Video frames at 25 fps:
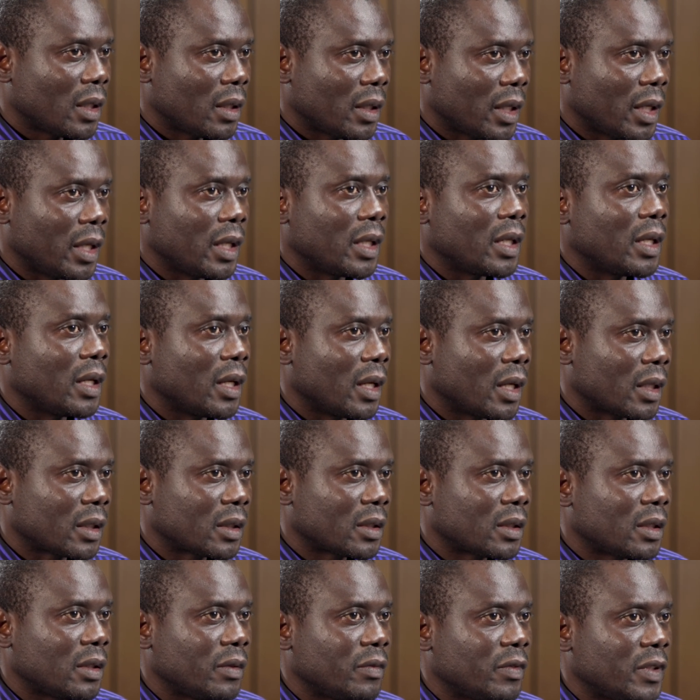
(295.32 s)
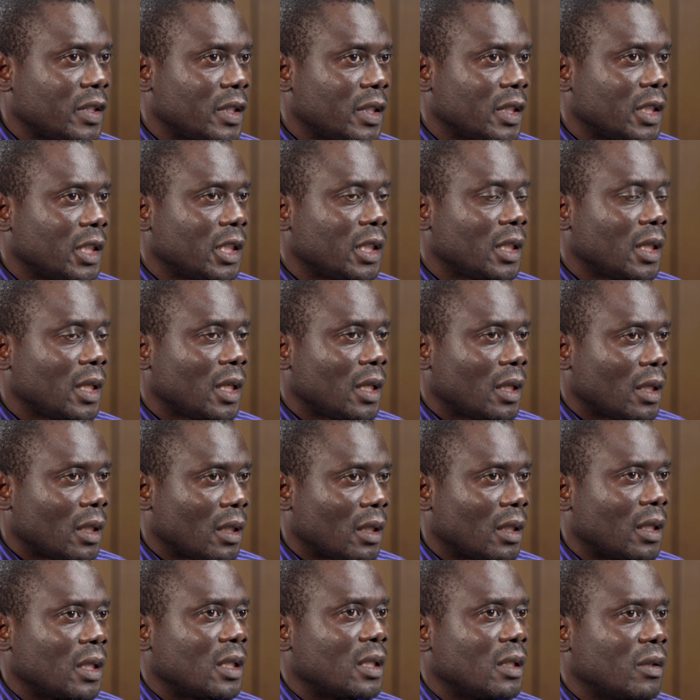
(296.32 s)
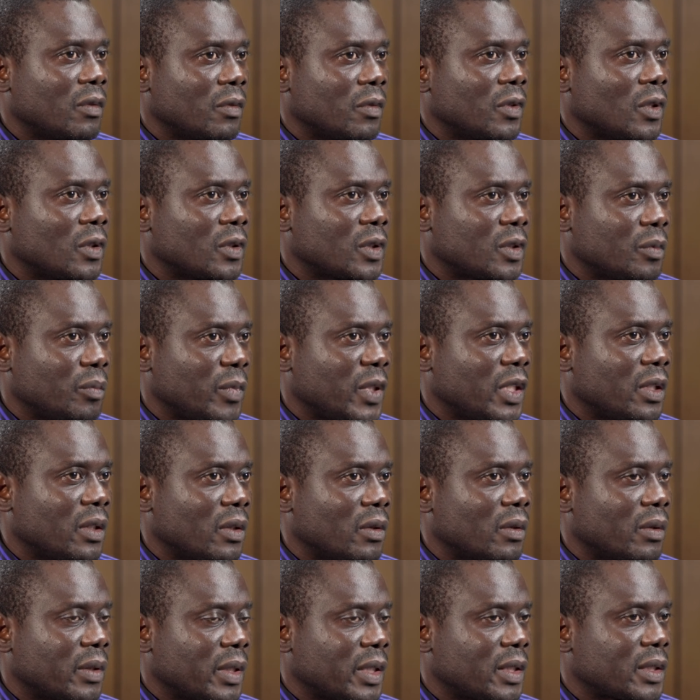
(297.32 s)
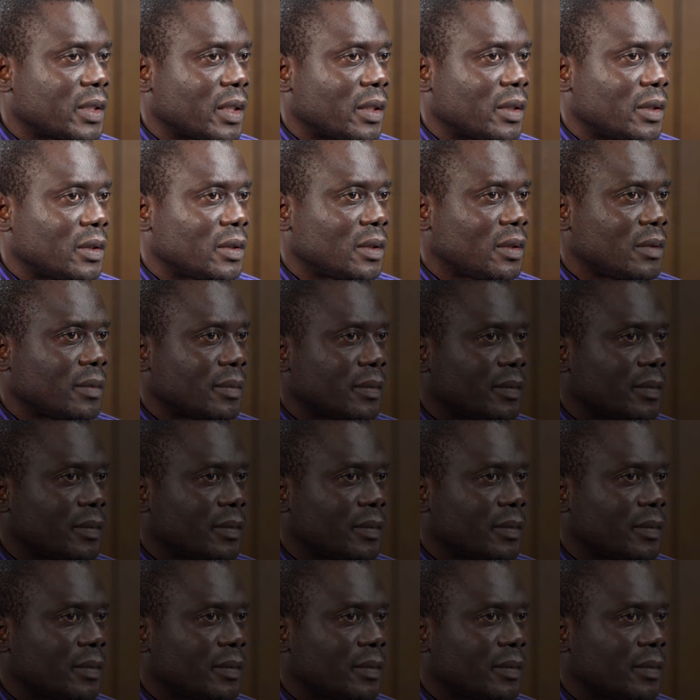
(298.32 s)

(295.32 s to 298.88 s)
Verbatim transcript: any activity that involves medical research.